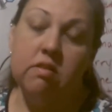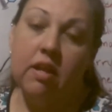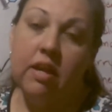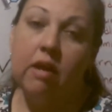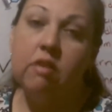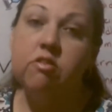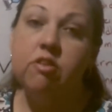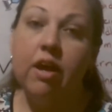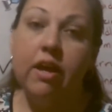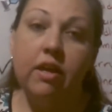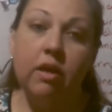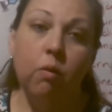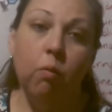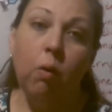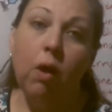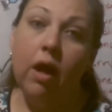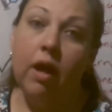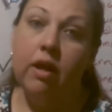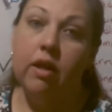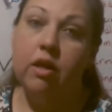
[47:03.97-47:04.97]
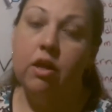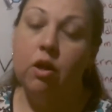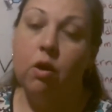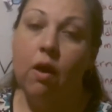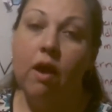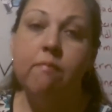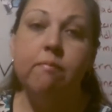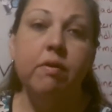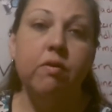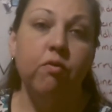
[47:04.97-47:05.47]
And I'll tell you what,
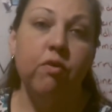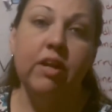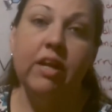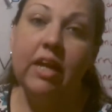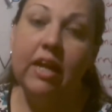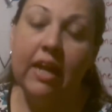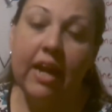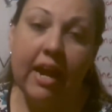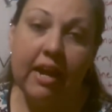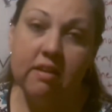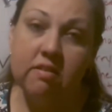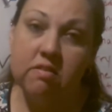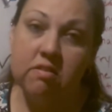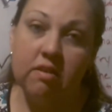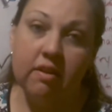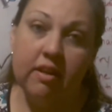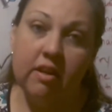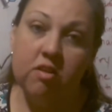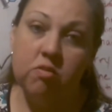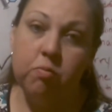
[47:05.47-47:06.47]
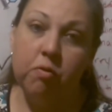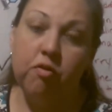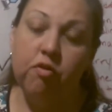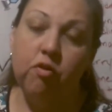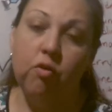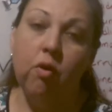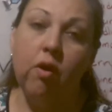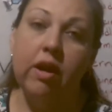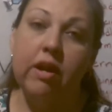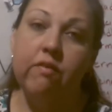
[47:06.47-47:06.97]
I've been reading case studies
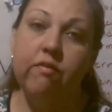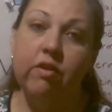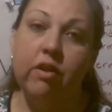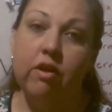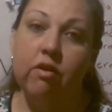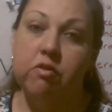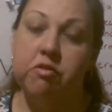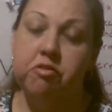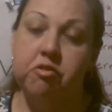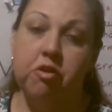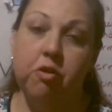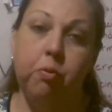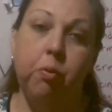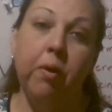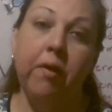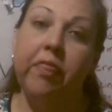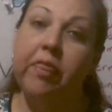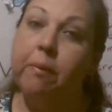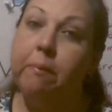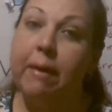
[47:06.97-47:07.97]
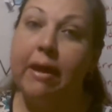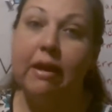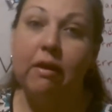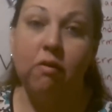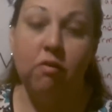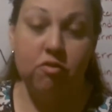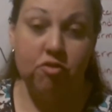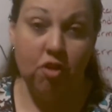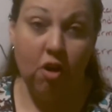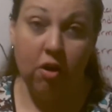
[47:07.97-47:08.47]
before I even understood what the
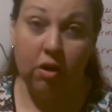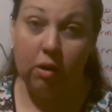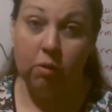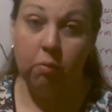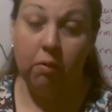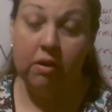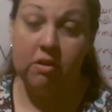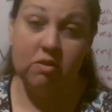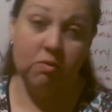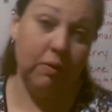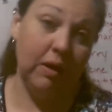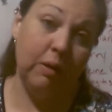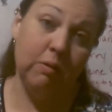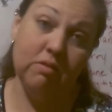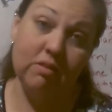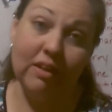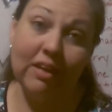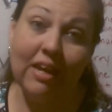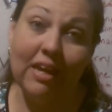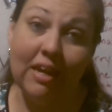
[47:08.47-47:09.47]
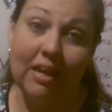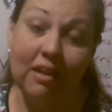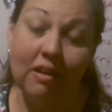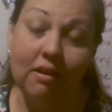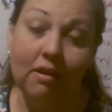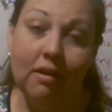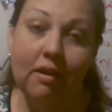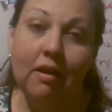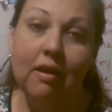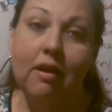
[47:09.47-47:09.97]
medical jargon was when I was a
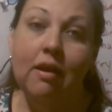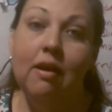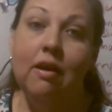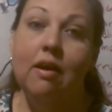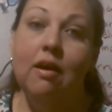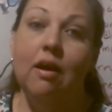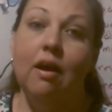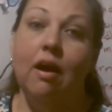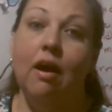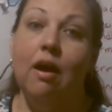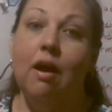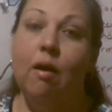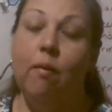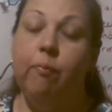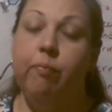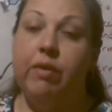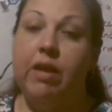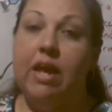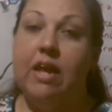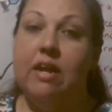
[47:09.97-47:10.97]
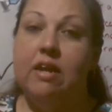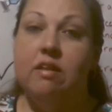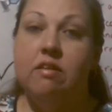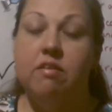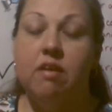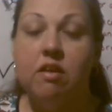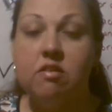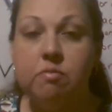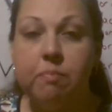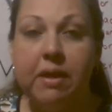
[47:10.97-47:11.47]
kid. And it
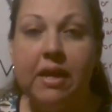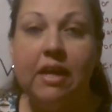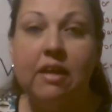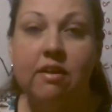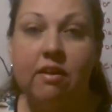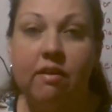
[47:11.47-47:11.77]
does make a